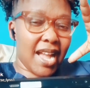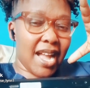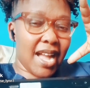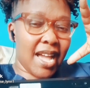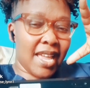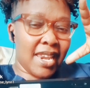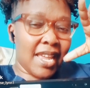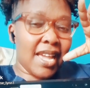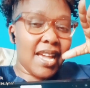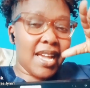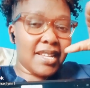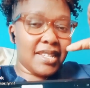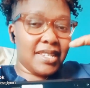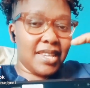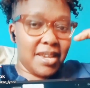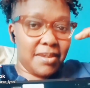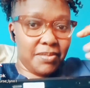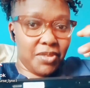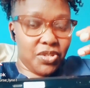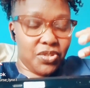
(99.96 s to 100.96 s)

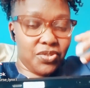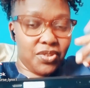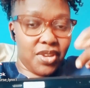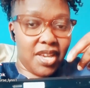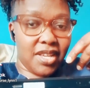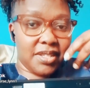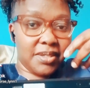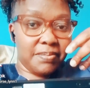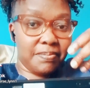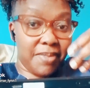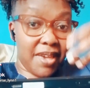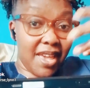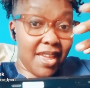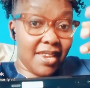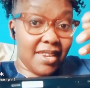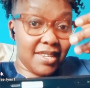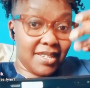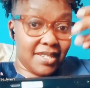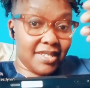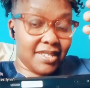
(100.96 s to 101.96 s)
attempt to
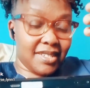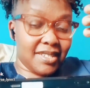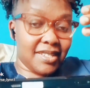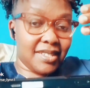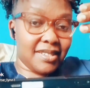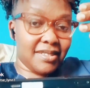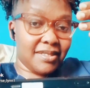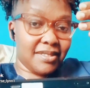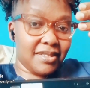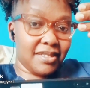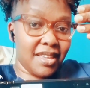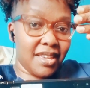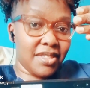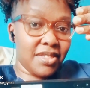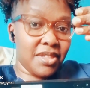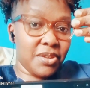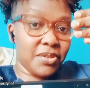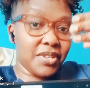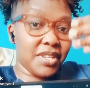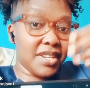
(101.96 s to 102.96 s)
expel it. The
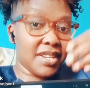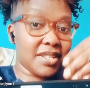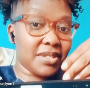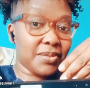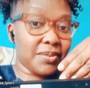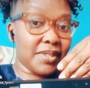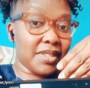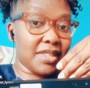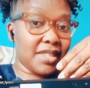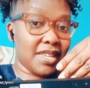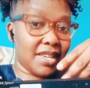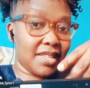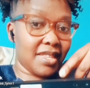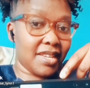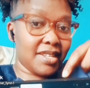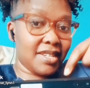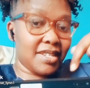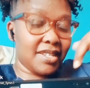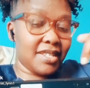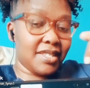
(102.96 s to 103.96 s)
uterus will think
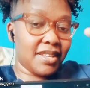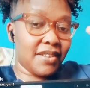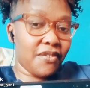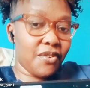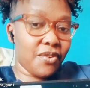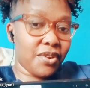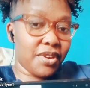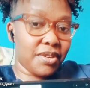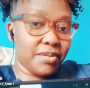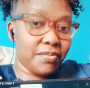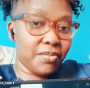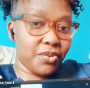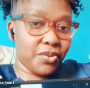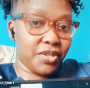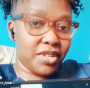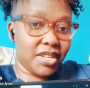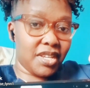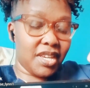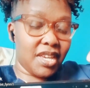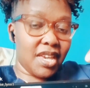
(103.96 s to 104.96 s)
that it is a foreign
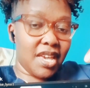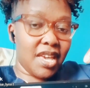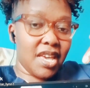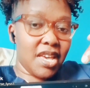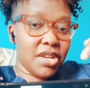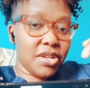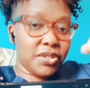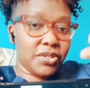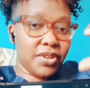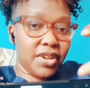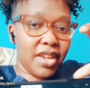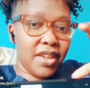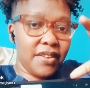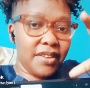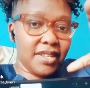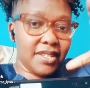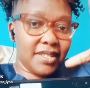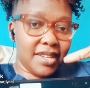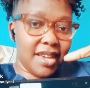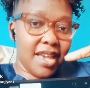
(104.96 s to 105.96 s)
body. So
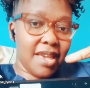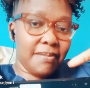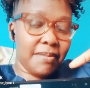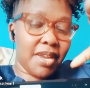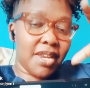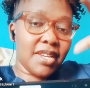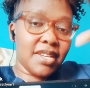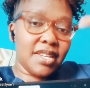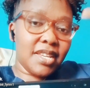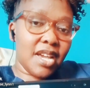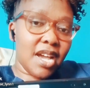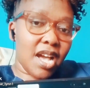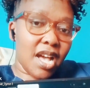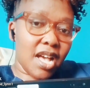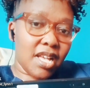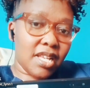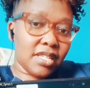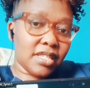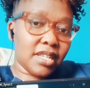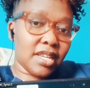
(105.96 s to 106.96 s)
anytime a lady
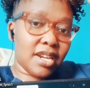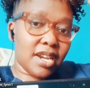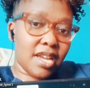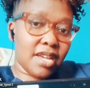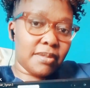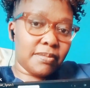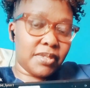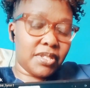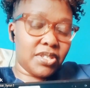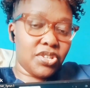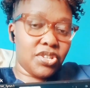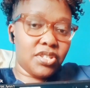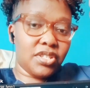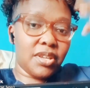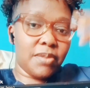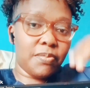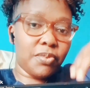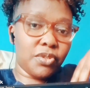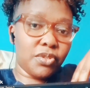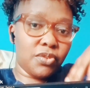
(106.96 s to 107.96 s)
has cramps, she's
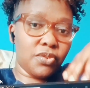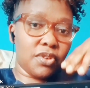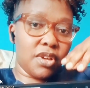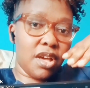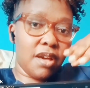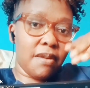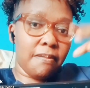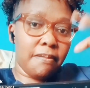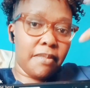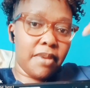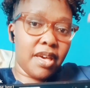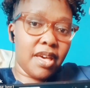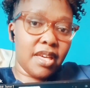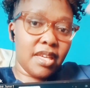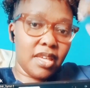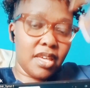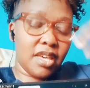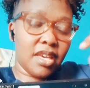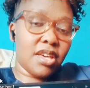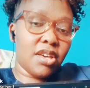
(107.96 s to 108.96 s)
supposed to come
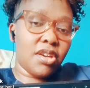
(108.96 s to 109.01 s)
back